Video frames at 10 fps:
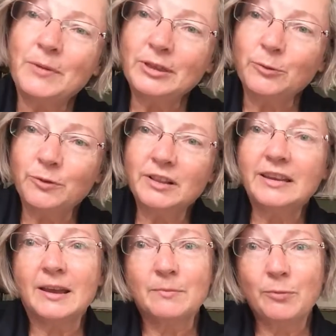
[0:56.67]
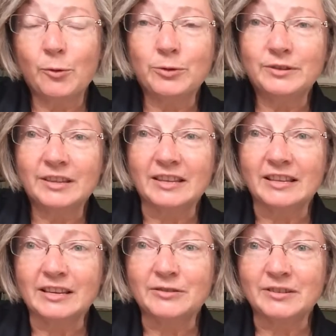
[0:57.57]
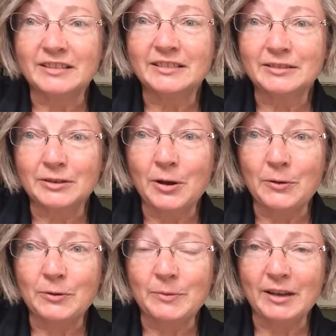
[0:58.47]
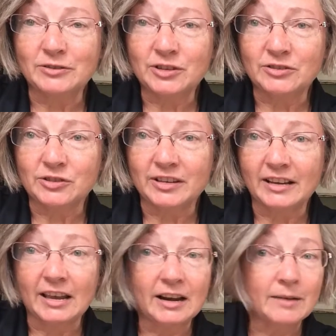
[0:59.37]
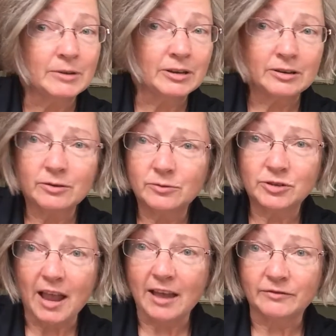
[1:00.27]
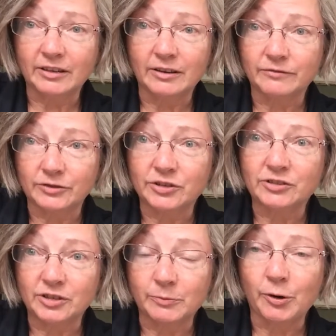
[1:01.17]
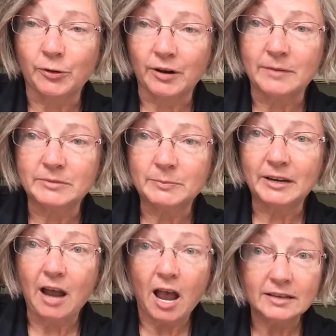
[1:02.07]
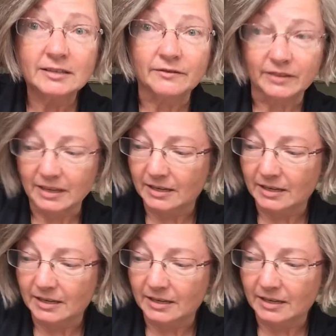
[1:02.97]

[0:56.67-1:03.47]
But the really important thing that you need to know about judging, and I'm a huge advocate for judging programs because of